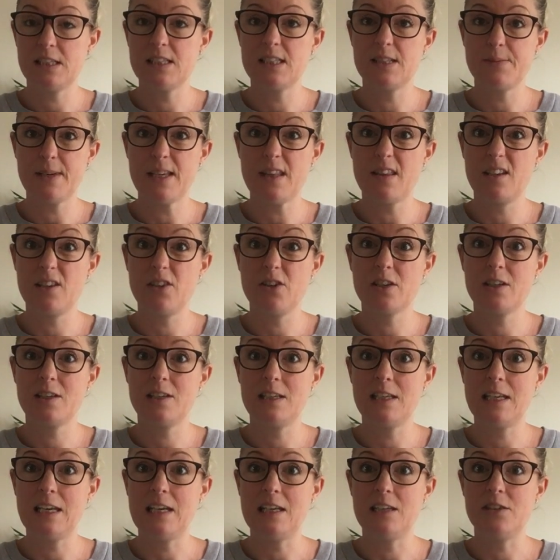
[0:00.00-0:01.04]
is the bit that you're going
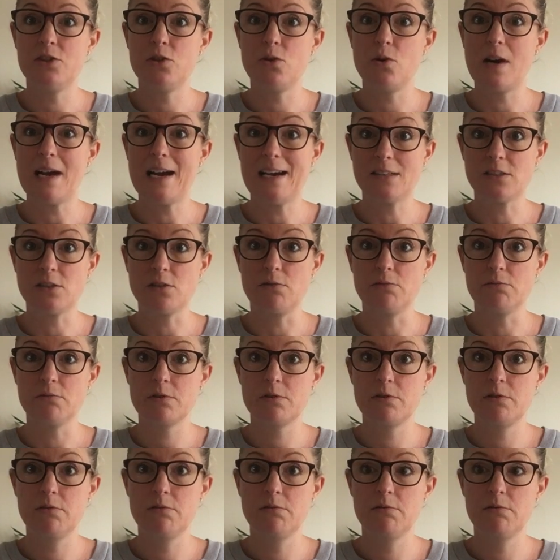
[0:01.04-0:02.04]
to need your adult